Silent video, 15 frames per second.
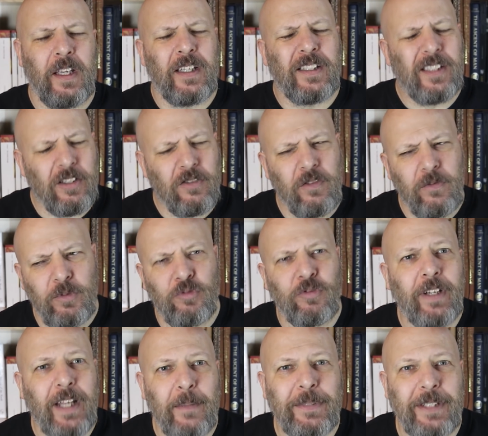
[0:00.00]
Sindri was
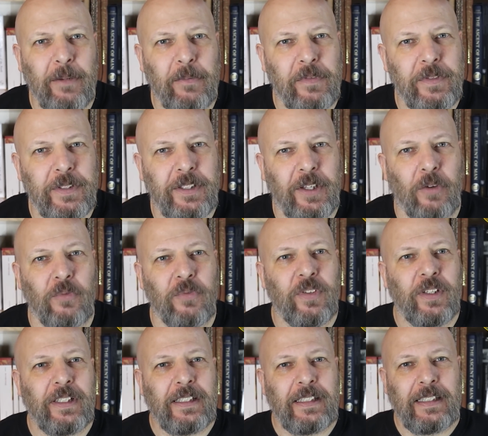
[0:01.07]
really upset with himself,
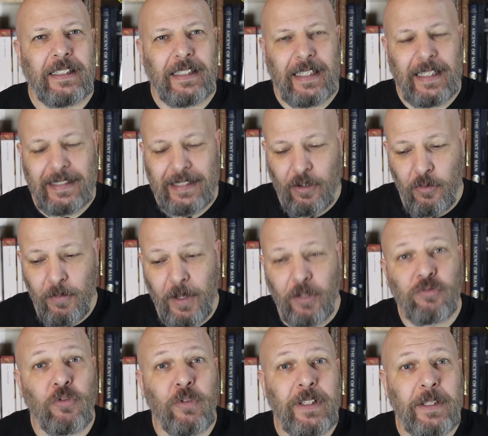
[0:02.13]
as it
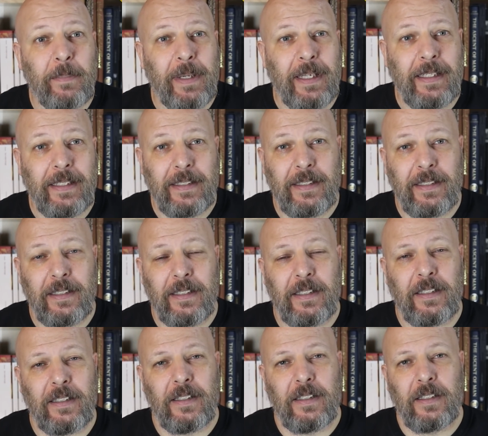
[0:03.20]
almost ruined the piece,
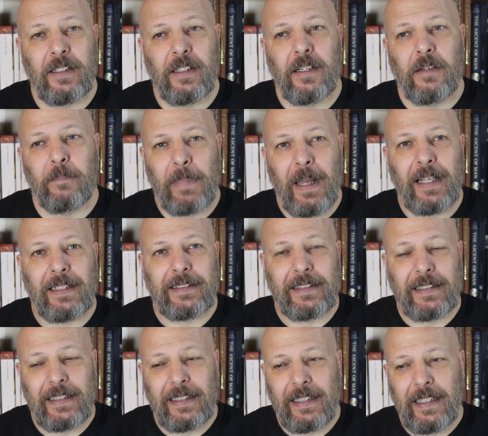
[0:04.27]
but
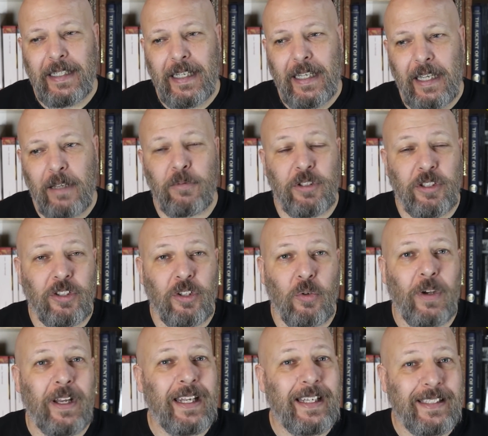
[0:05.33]
it was
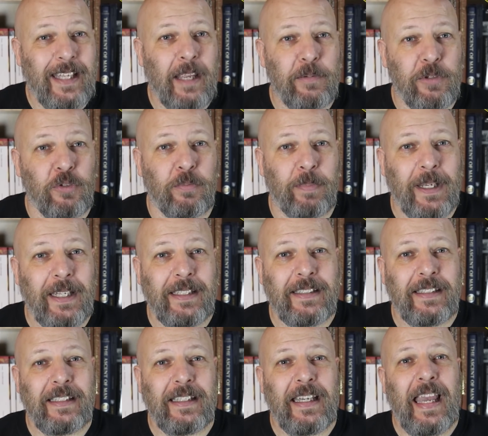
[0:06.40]
still an exceptional
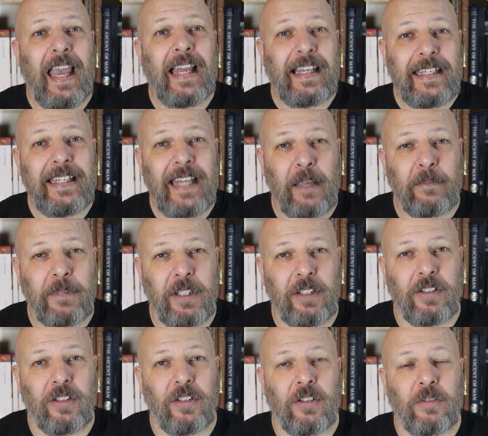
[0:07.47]
piece, and he named it
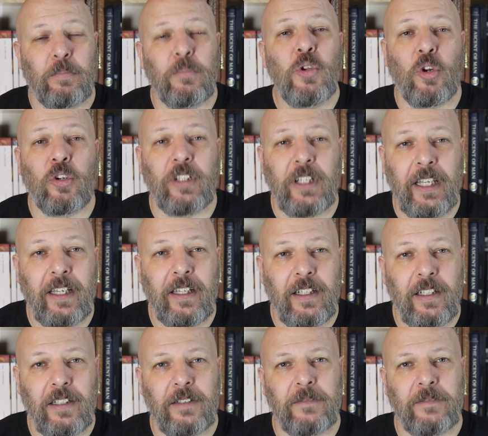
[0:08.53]
Mjolnir.